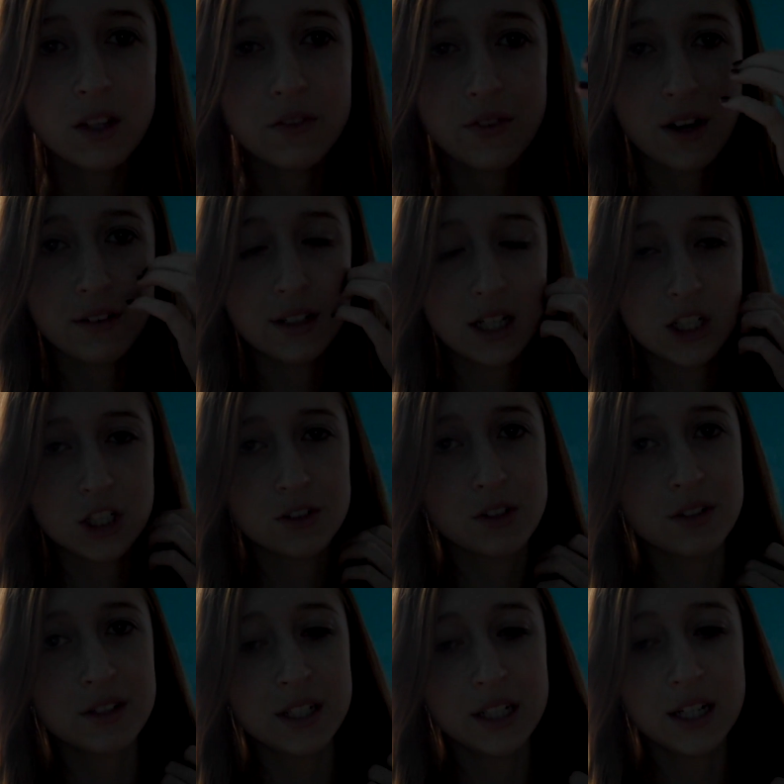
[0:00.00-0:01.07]
foundation
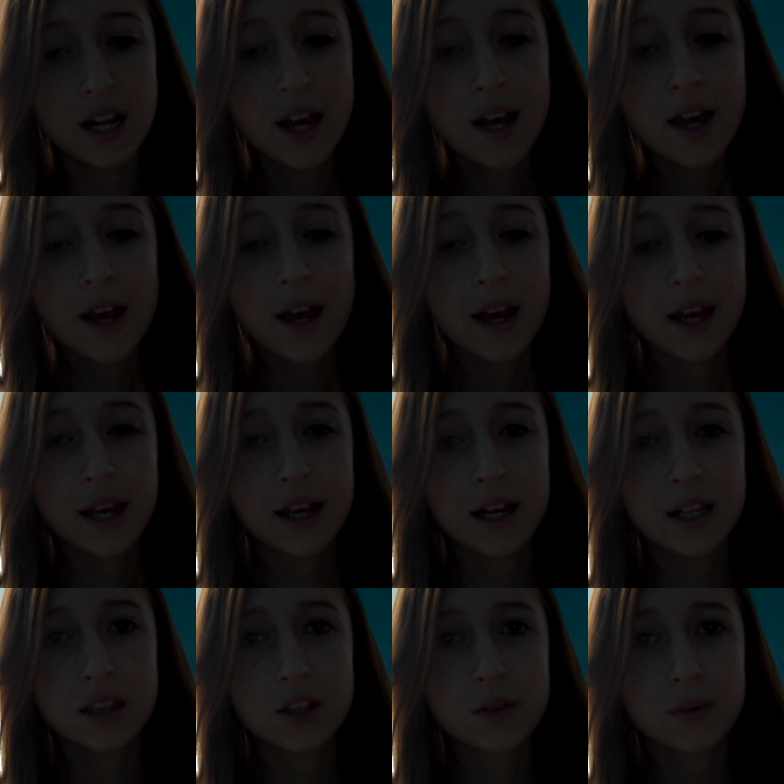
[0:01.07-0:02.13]
routine,
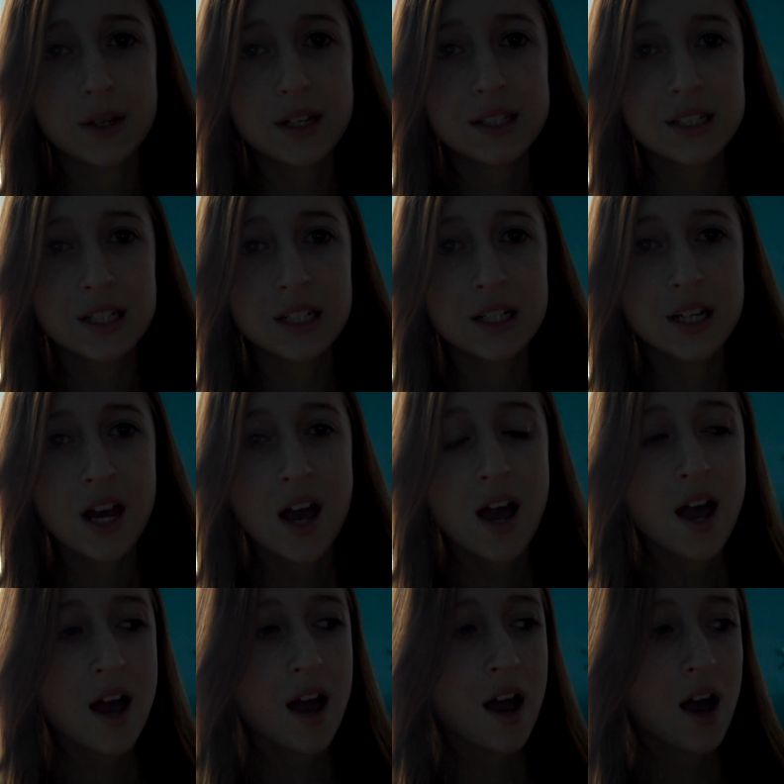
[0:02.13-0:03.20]
and the reason
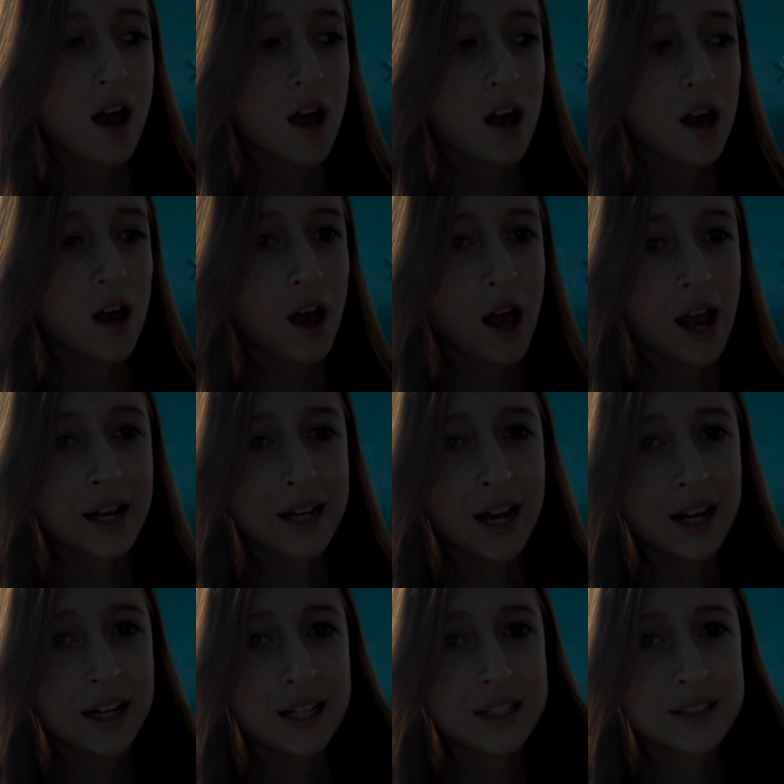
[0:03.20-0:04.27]
I
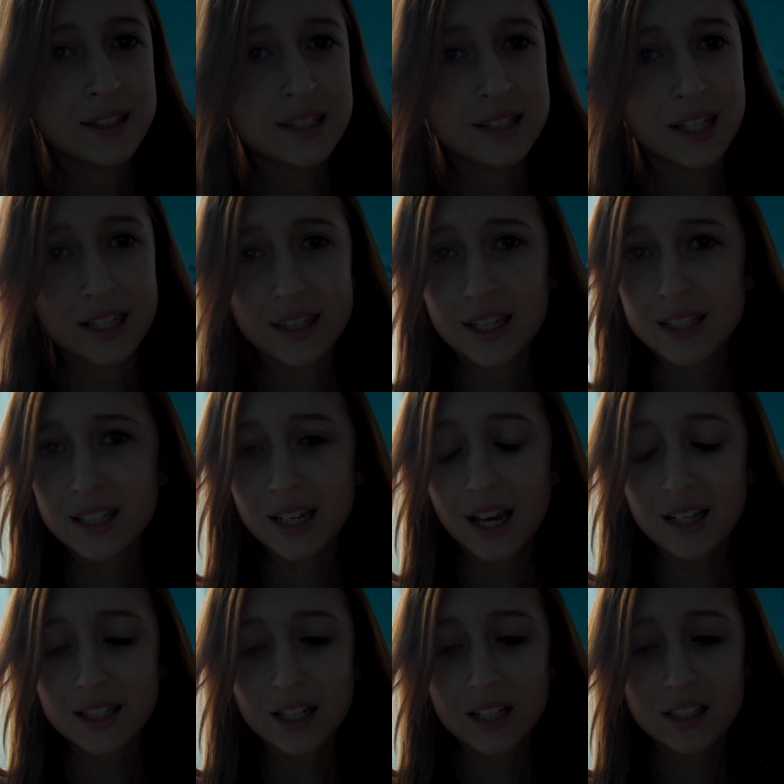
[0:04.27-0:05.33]
kind of did this, I
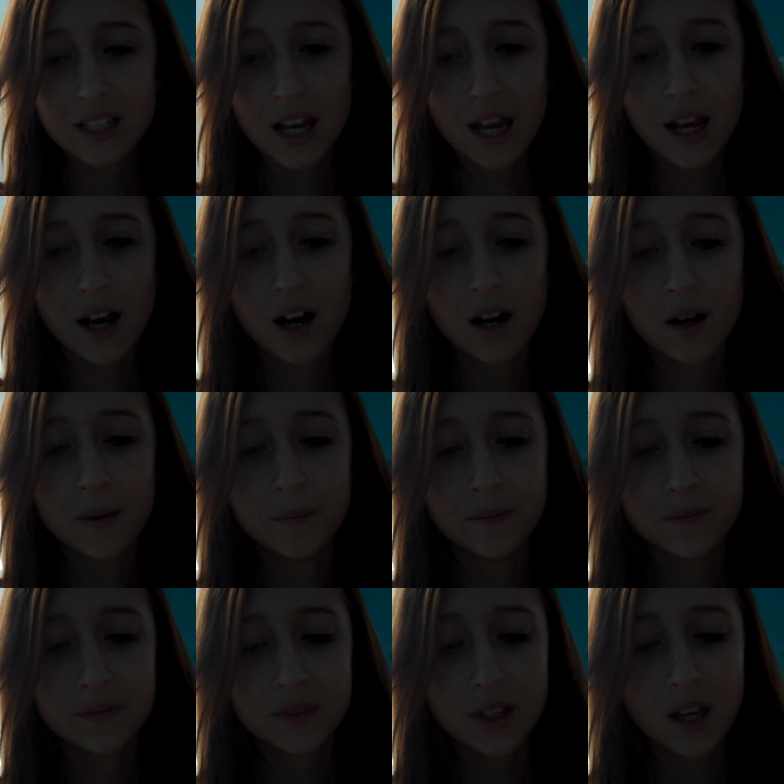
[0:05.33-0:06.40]
guess I could say,
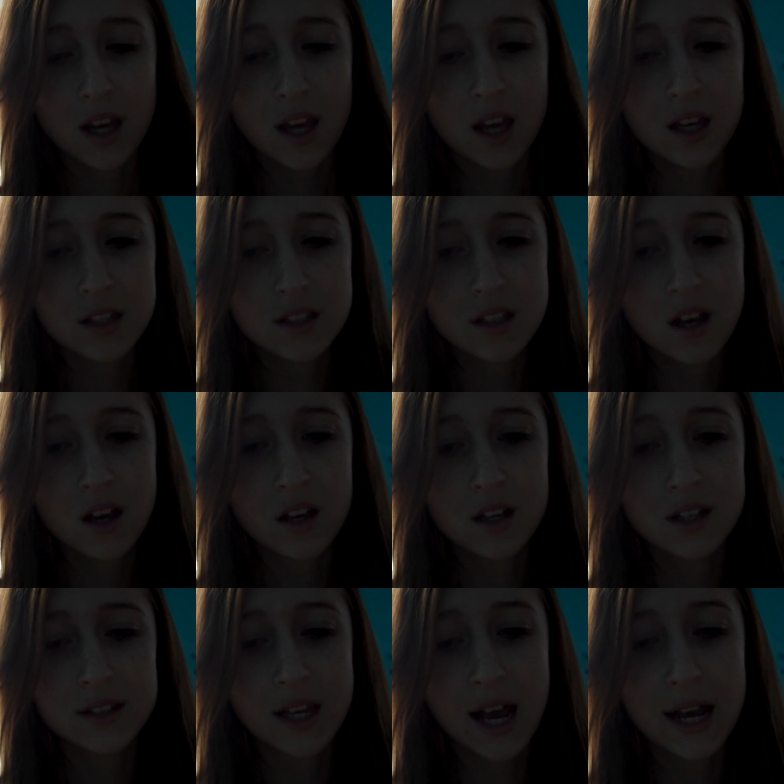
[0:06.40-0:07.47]
is
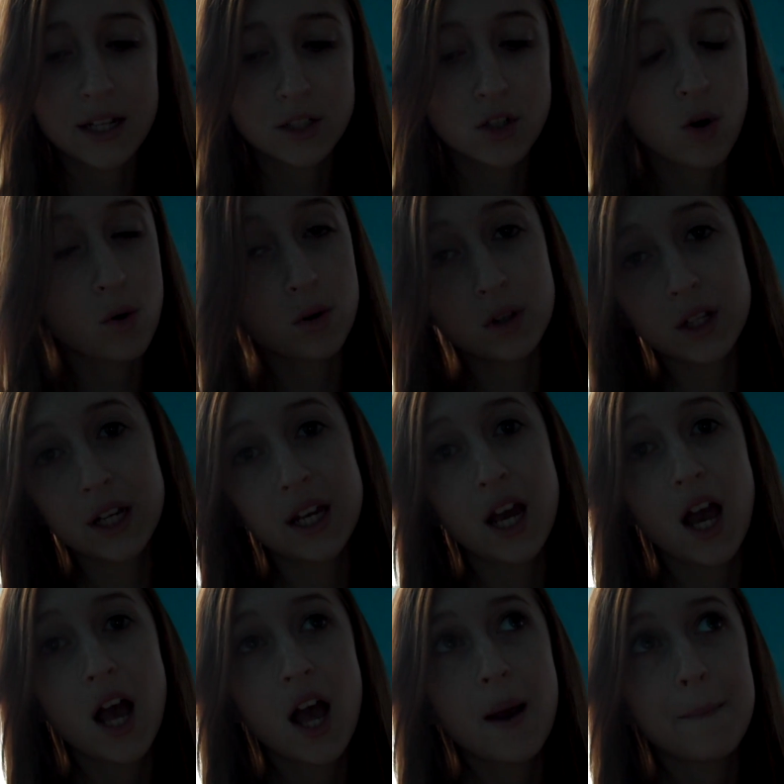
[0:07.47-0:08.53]
because
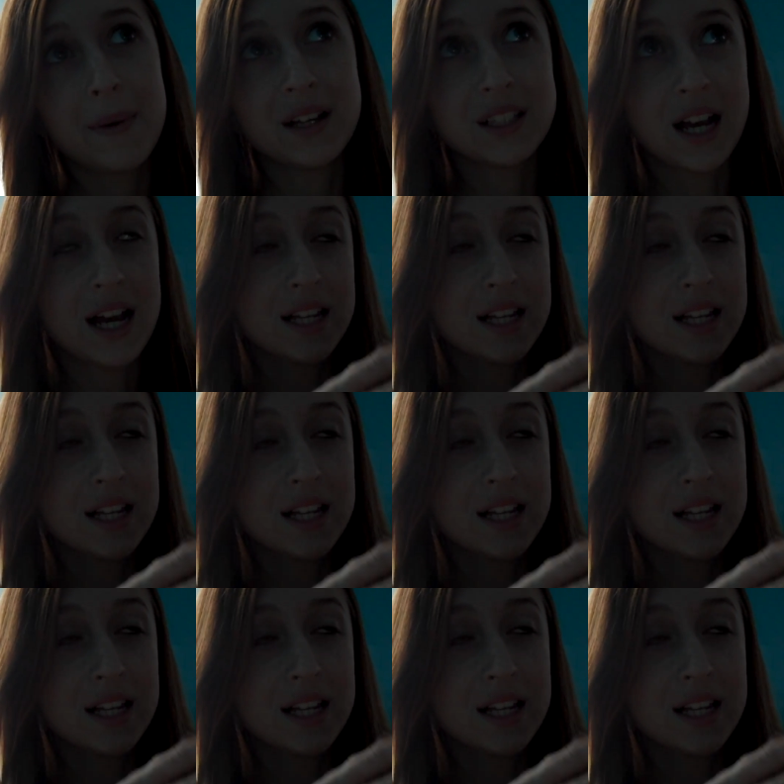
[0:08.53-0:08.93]
my